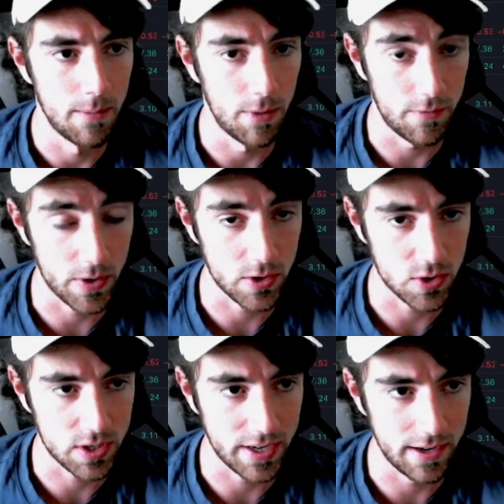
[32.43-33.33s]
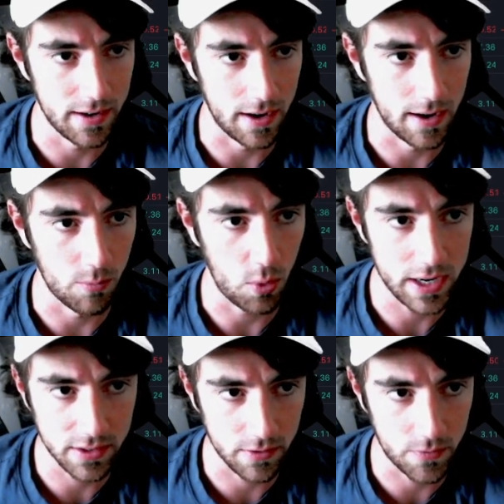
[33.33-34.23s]
But if you're interested,
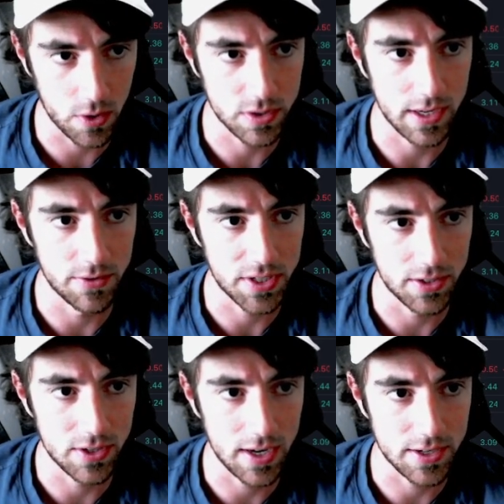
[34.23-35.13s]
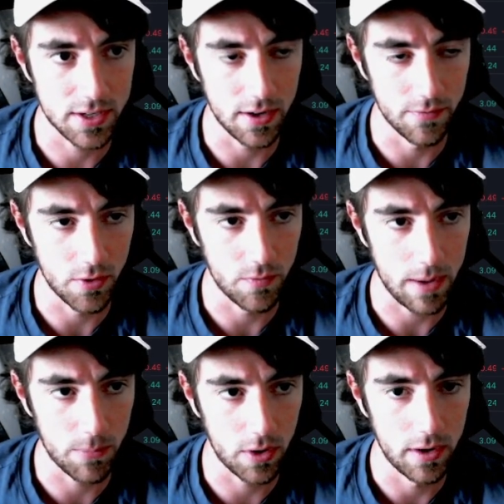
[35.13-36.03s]
wait till the first, I would suggest, of
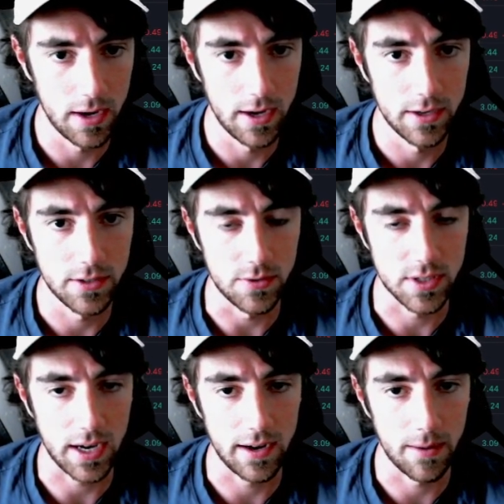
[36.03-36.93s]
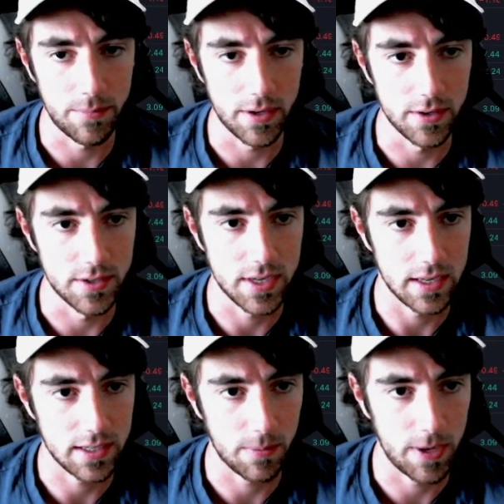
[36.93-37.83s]
November to sign up, because
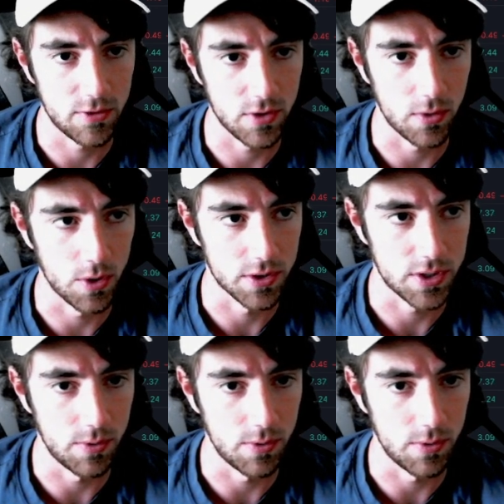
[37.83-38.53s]
that's how Patreon works.